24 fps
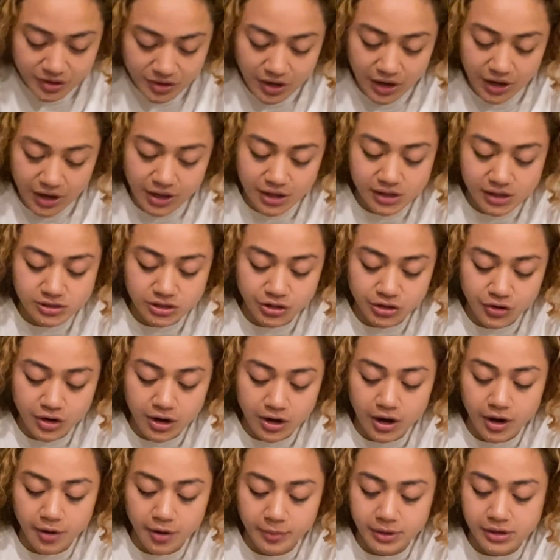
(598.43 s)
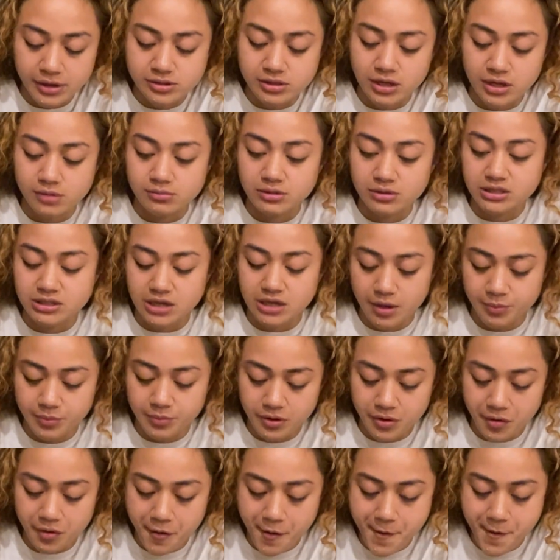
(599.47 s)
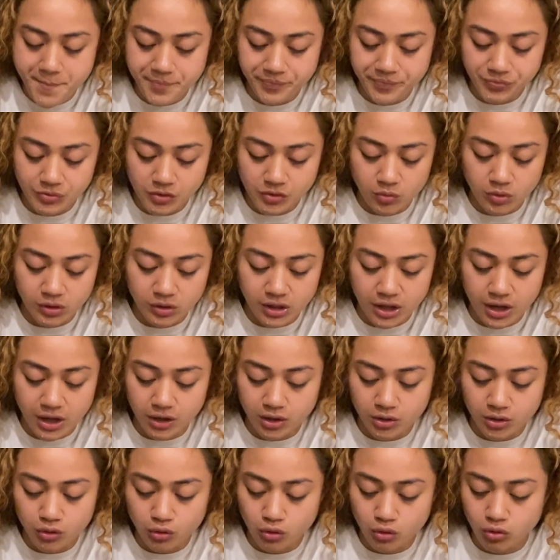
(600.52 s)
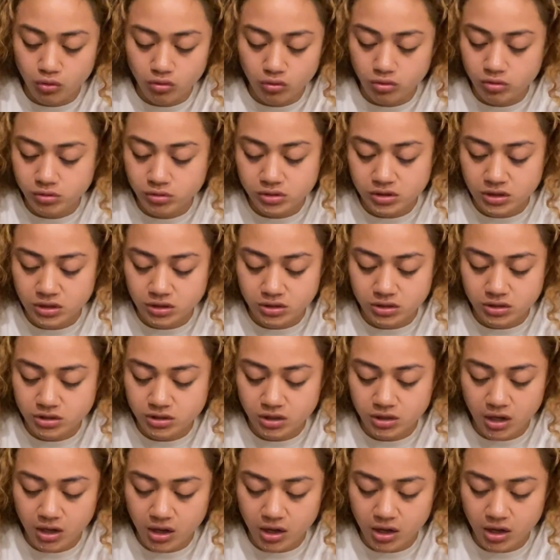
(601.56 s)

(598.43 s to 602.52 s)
I can't tell you how many times that's happened with like noodles and just like